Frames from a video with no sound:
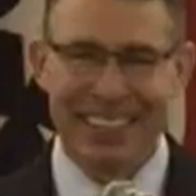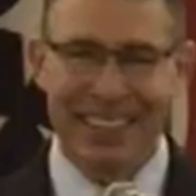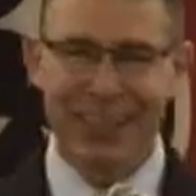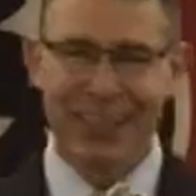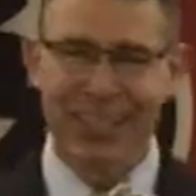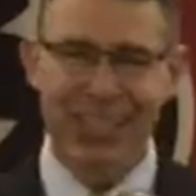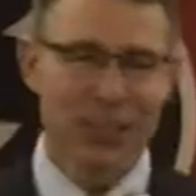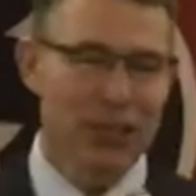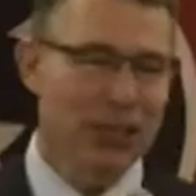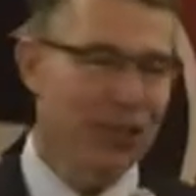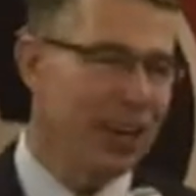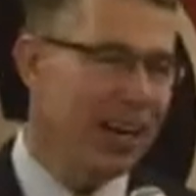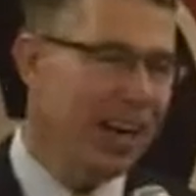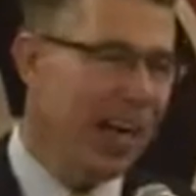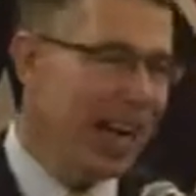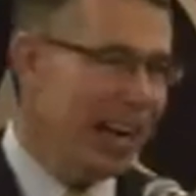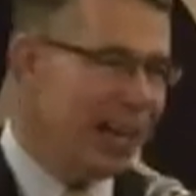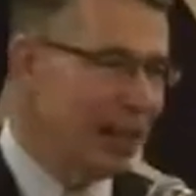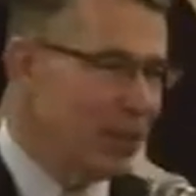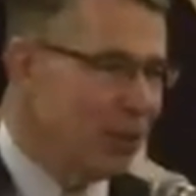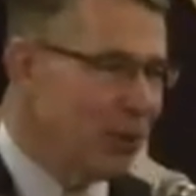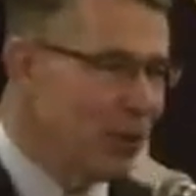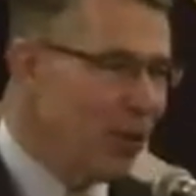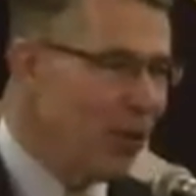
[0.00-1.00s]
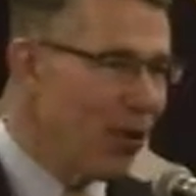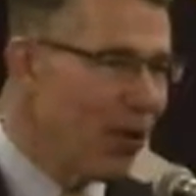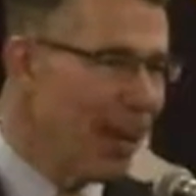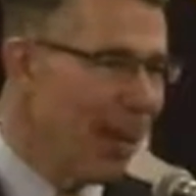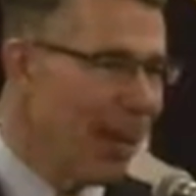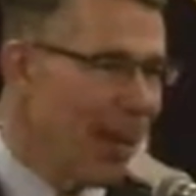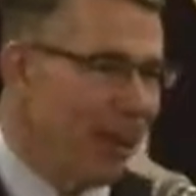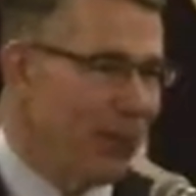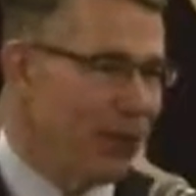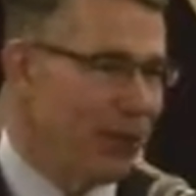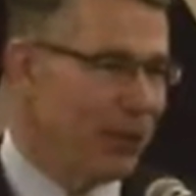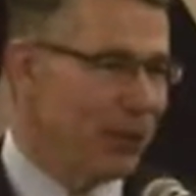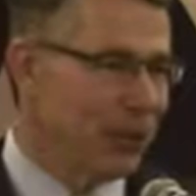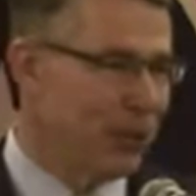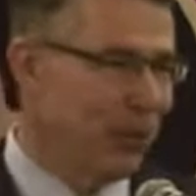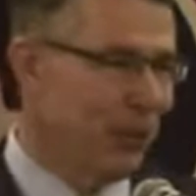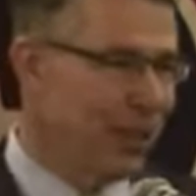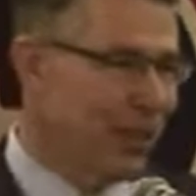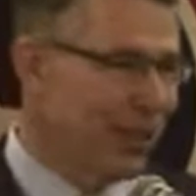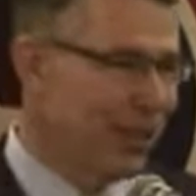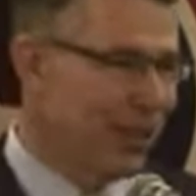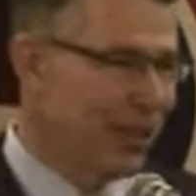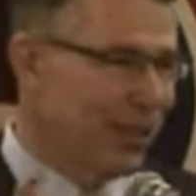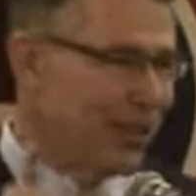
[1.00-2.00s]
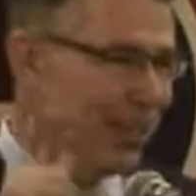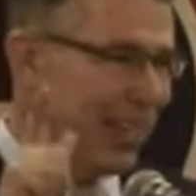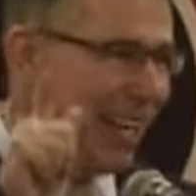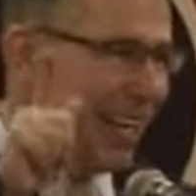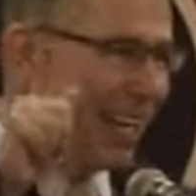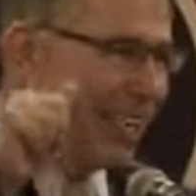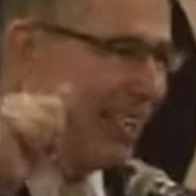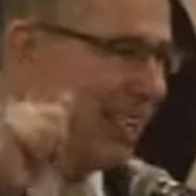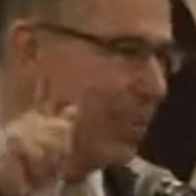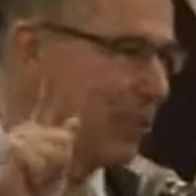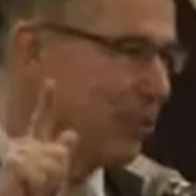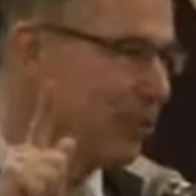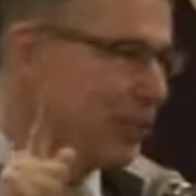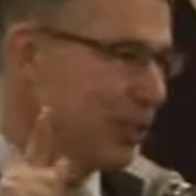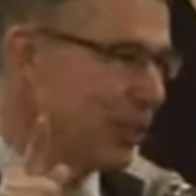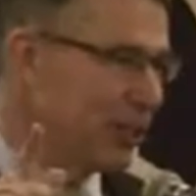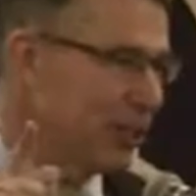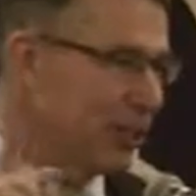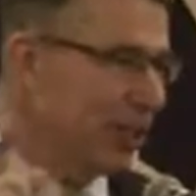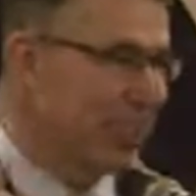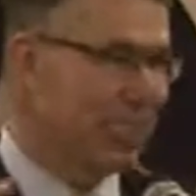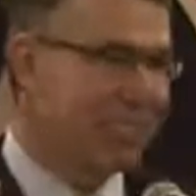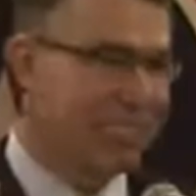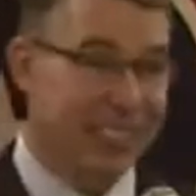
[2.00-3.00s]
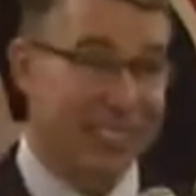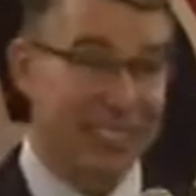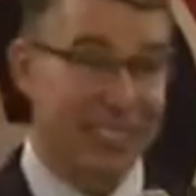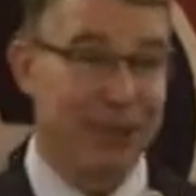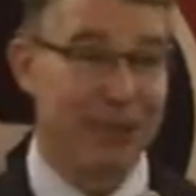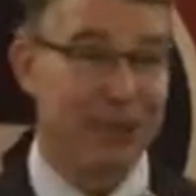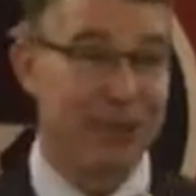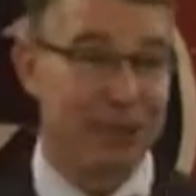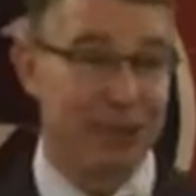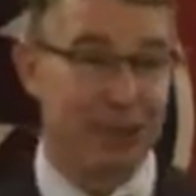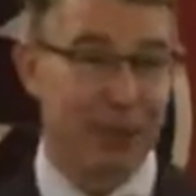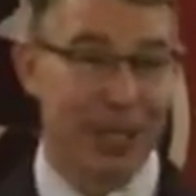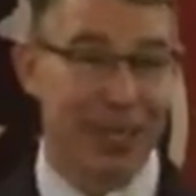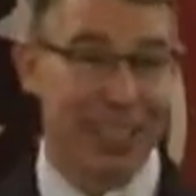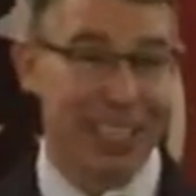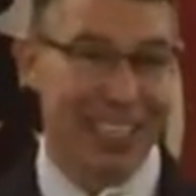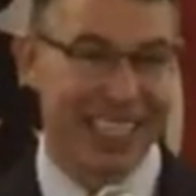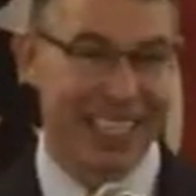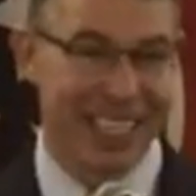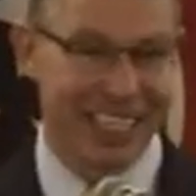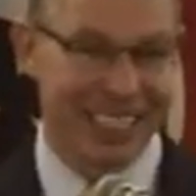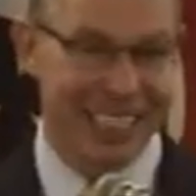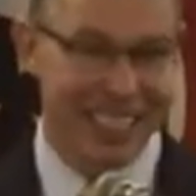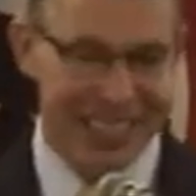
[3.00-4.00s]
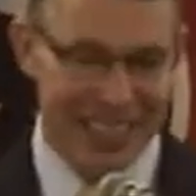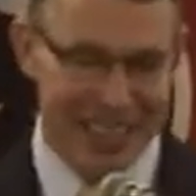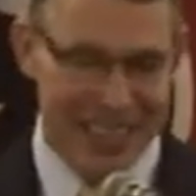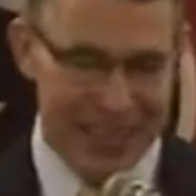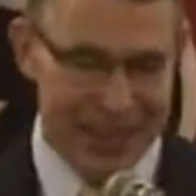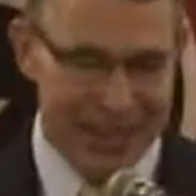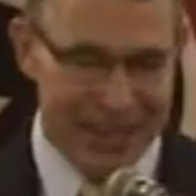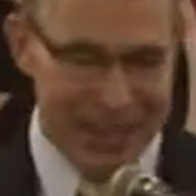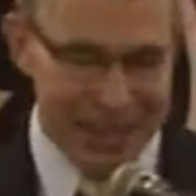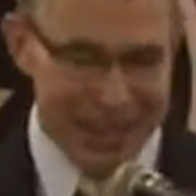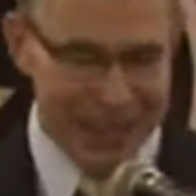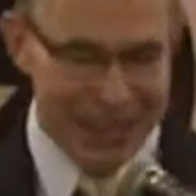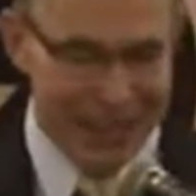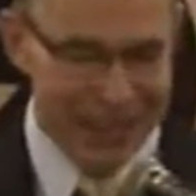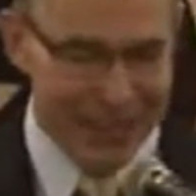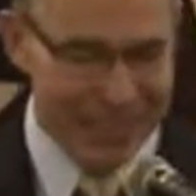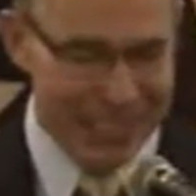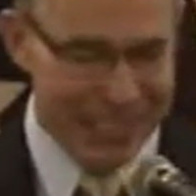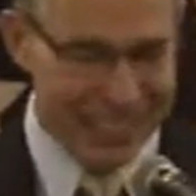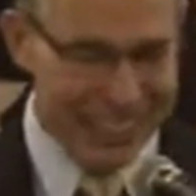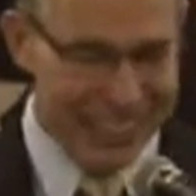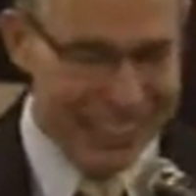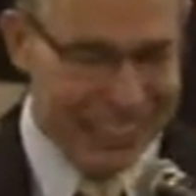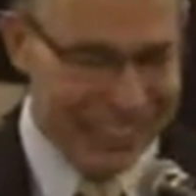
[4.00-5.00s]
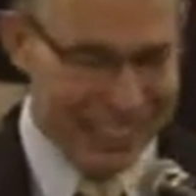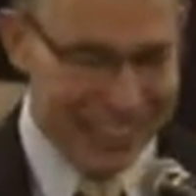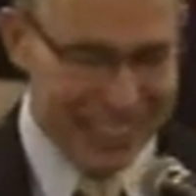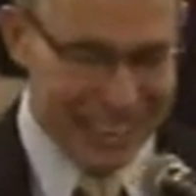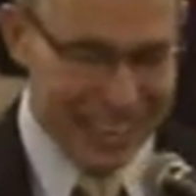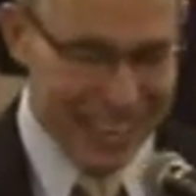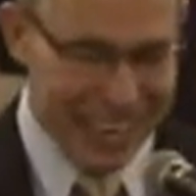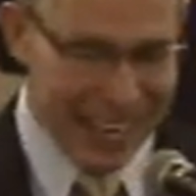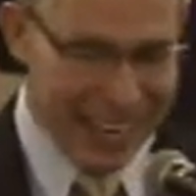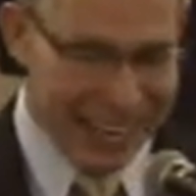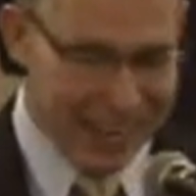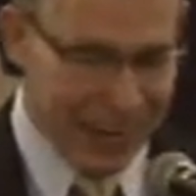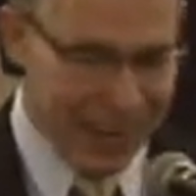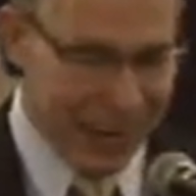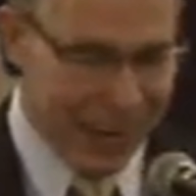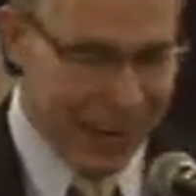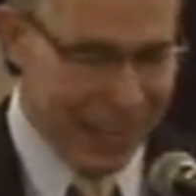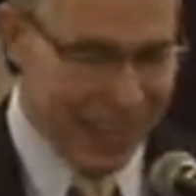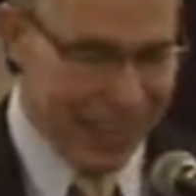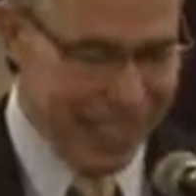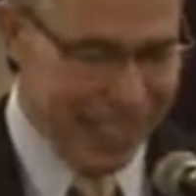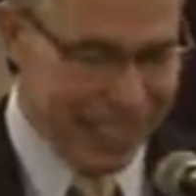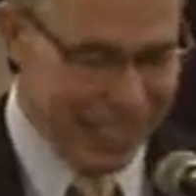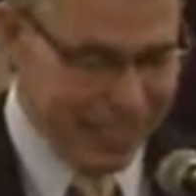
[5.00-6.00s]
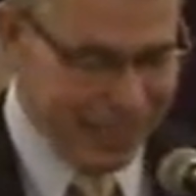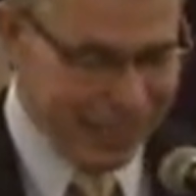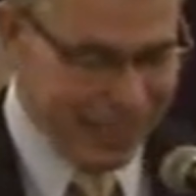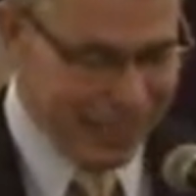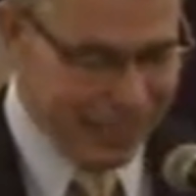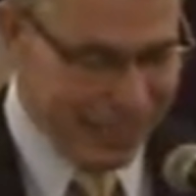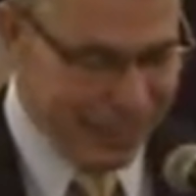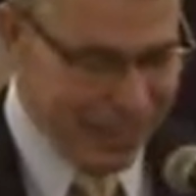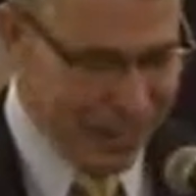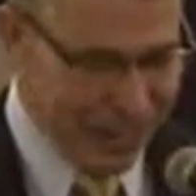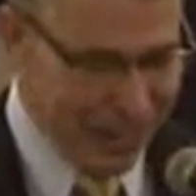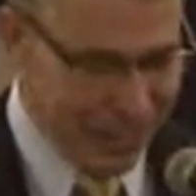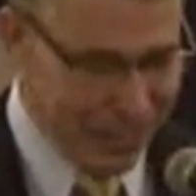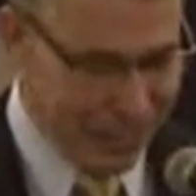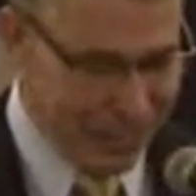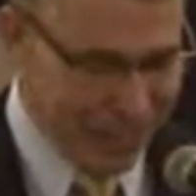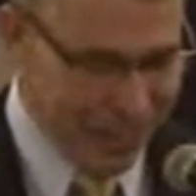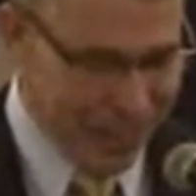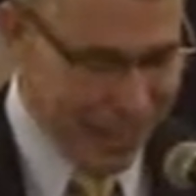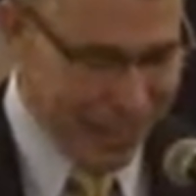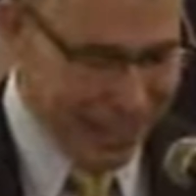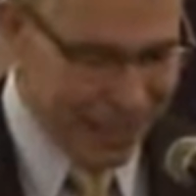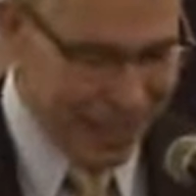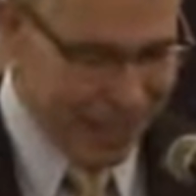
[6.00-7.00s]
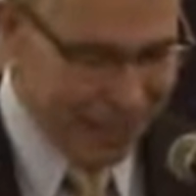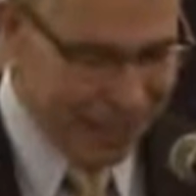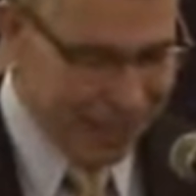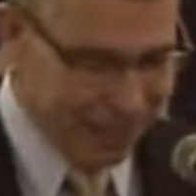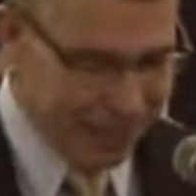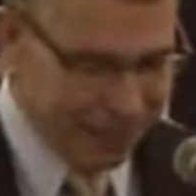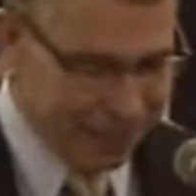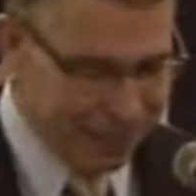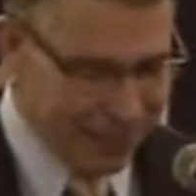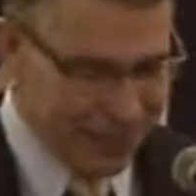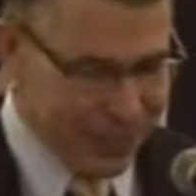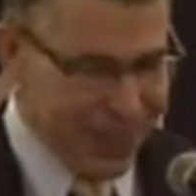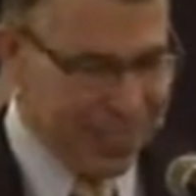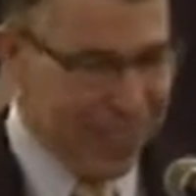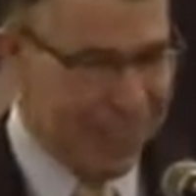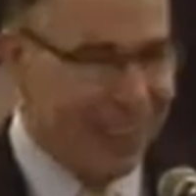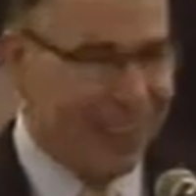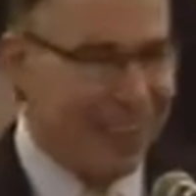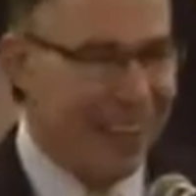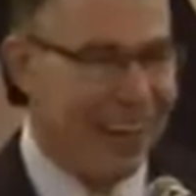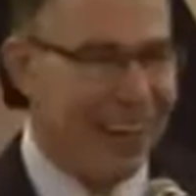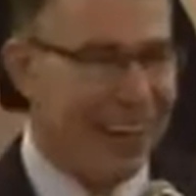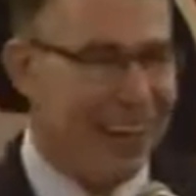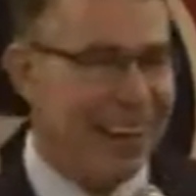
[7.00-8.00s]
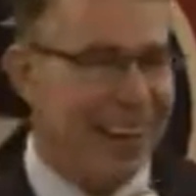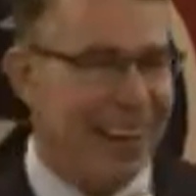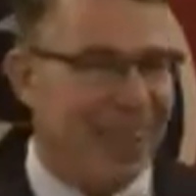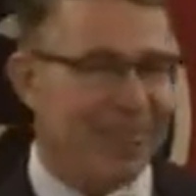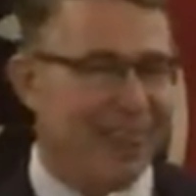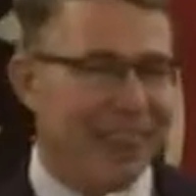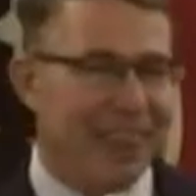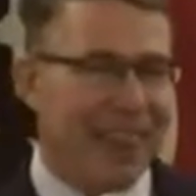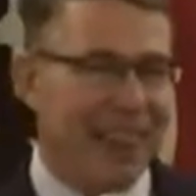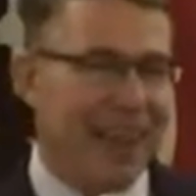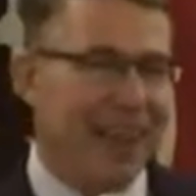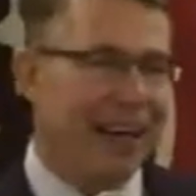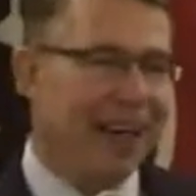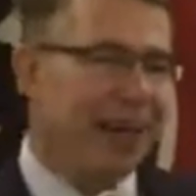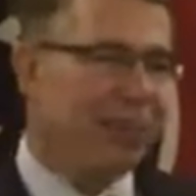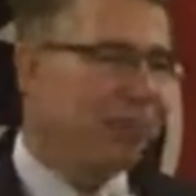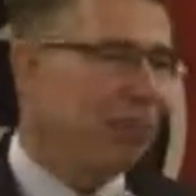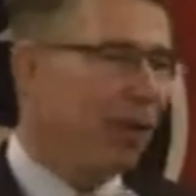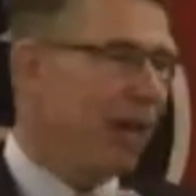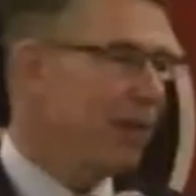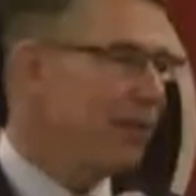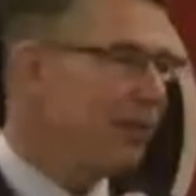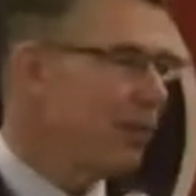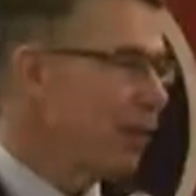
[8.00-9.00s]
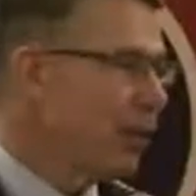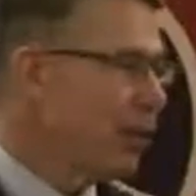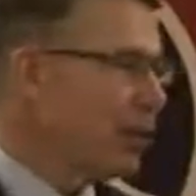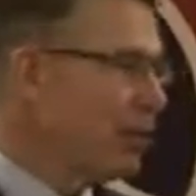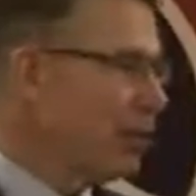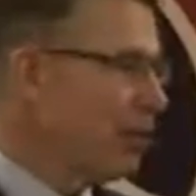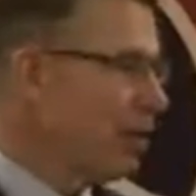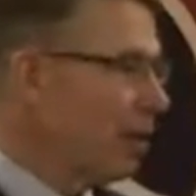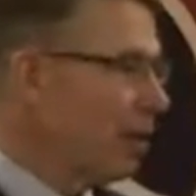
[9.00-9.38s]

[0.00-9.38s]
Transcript: you sort of had to sort out which one of those ideas was good, because it was brilliant, but you had to find that one. My first